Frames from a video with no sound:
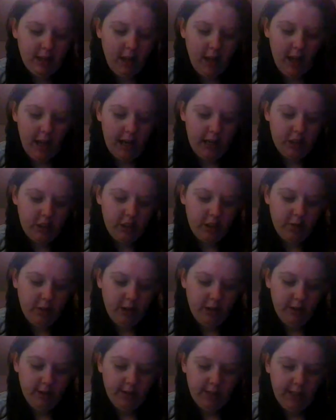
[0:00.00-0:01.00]
actually
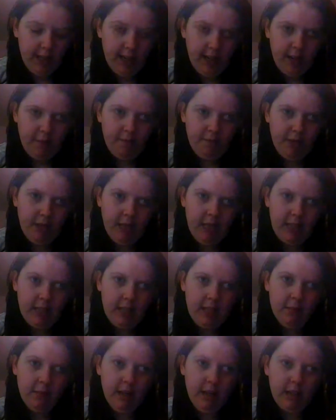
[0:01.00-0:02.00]
went online and made
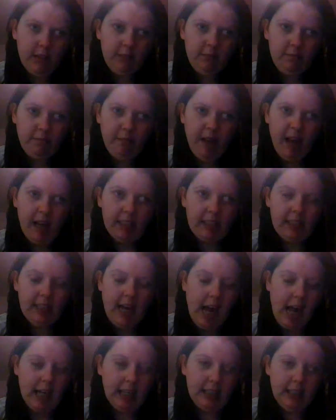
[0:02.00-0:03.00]
him a bag
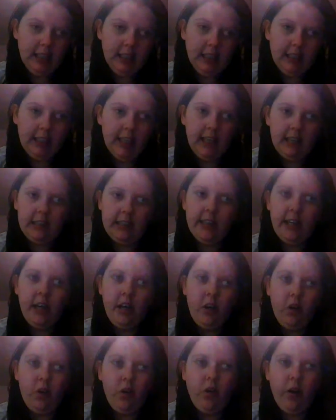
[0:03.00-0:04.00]
tag that says
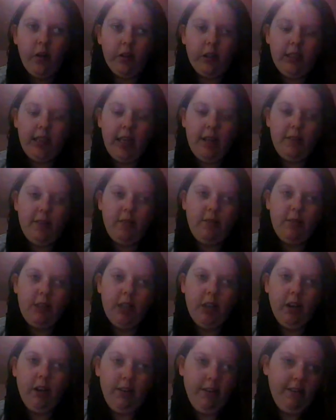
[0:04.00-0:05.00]
not to give him
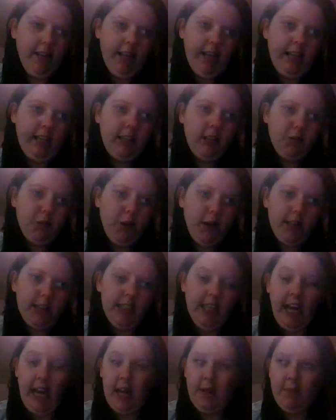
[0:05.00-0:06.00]
certain things, what
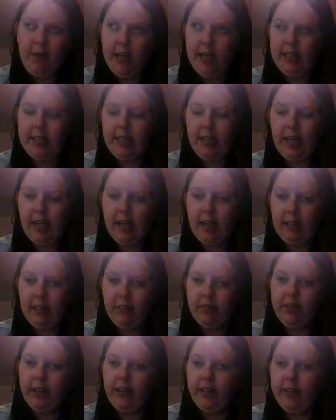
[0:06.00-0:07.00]
his name is, and
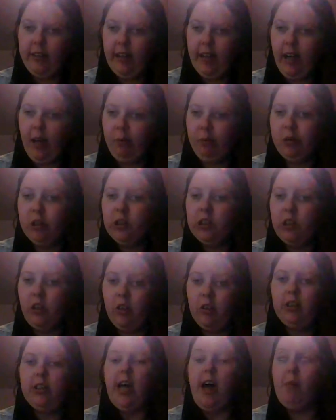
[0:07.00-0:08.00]
if anything happens, to
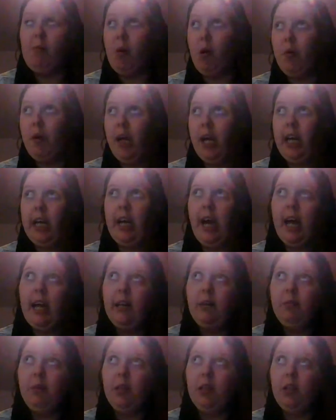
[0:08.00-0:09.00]
contact Mummy
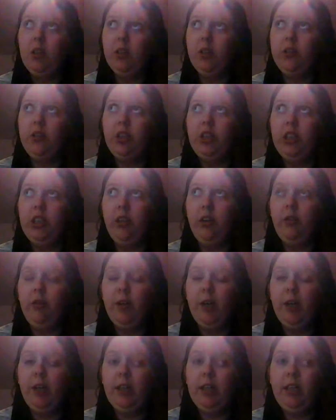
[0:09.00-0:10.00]
again, because she's the only
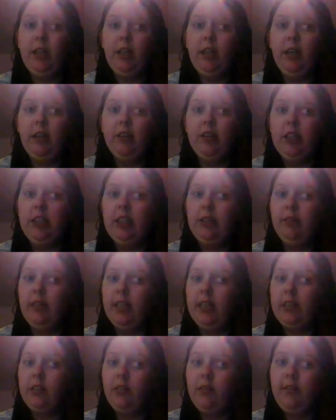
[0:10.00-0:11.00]
one I can guarantee will
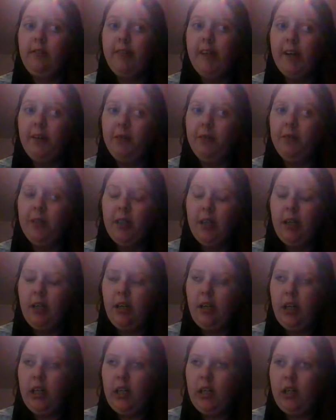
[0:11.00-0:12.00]
answer her phone.
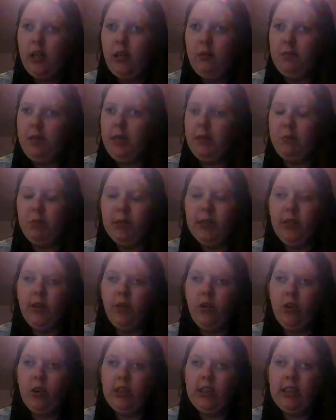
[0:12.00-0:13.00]
Me and Bryn
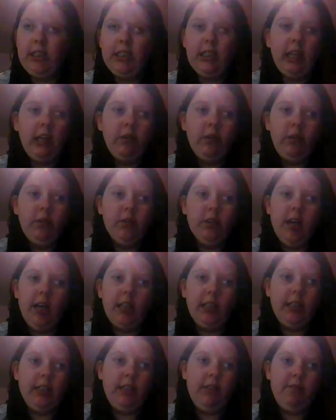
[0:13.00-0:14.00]
are autistic. We won't
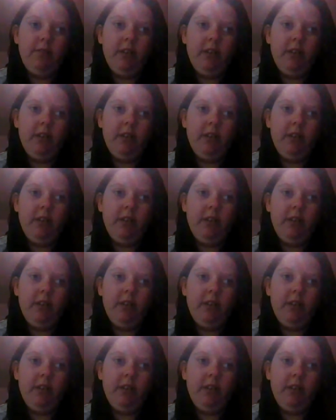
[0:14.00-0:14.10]
answer the